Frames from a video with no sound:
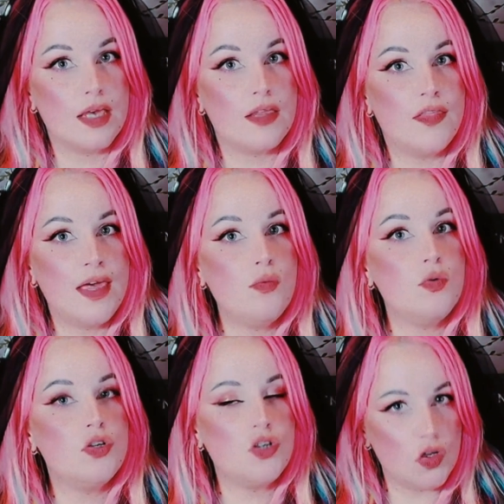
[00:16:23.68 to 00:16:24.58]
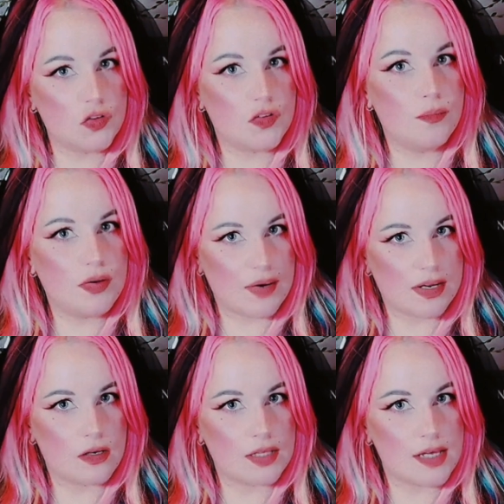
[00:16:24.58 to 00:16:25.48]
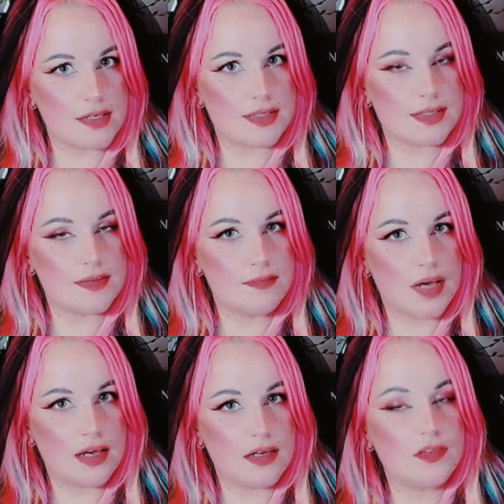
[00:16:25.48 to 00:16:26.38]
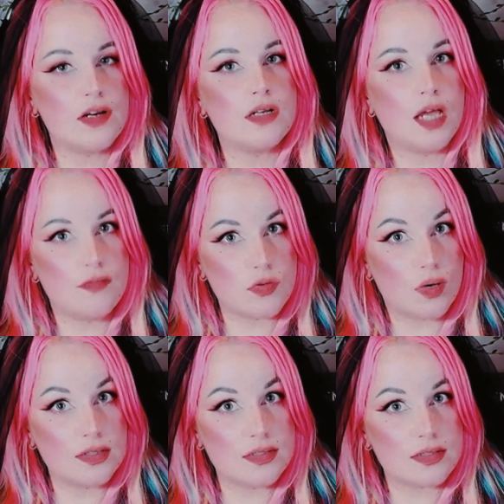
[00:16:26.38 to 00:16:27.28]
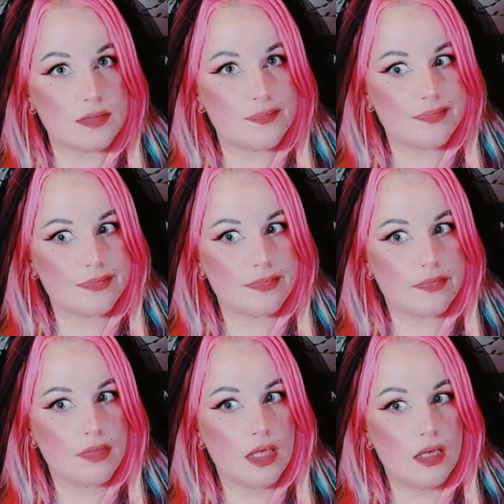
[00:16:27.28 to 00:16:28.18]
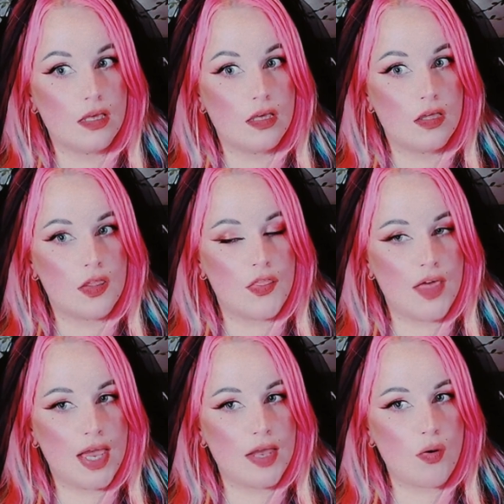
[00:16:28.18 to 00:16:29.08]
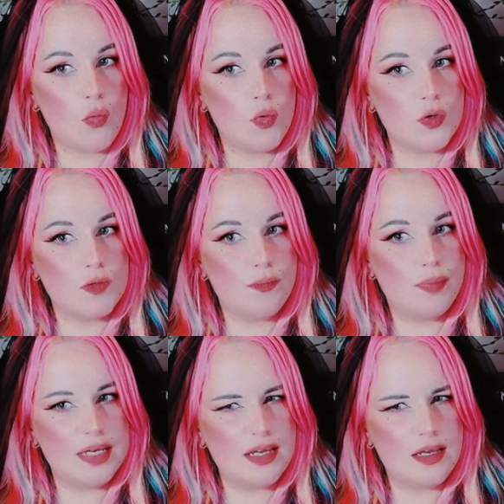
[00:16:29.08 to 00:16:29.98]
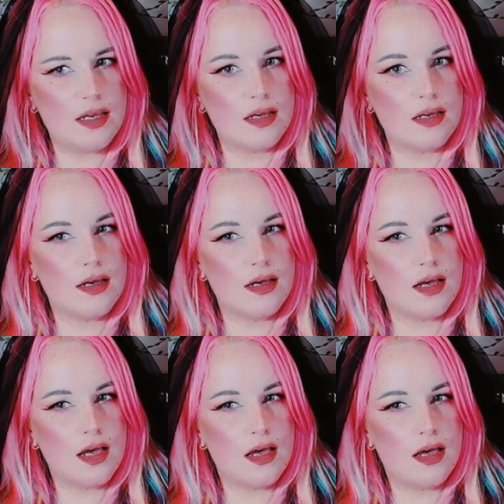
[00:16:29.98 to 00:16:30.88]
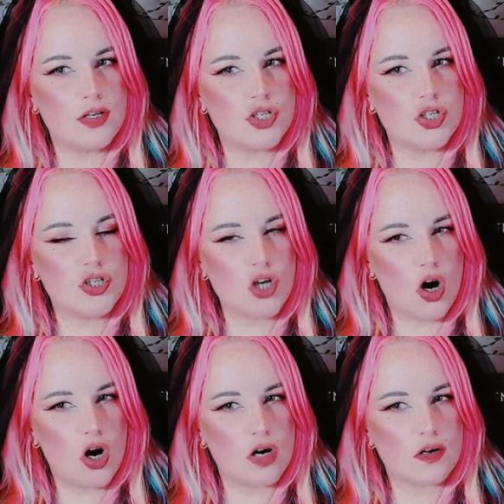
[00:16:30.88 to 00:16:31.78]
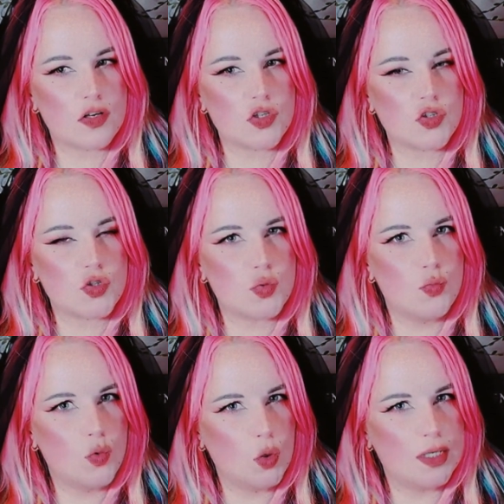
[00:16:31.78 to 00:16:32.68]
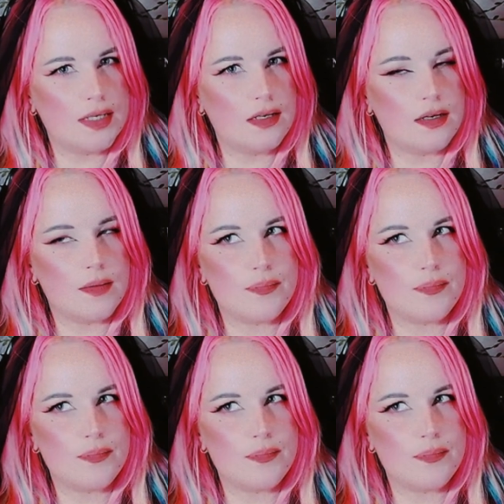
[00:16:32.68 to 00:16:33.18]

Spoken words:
They would not be recognized by their loved ones. They would be a dark, swollen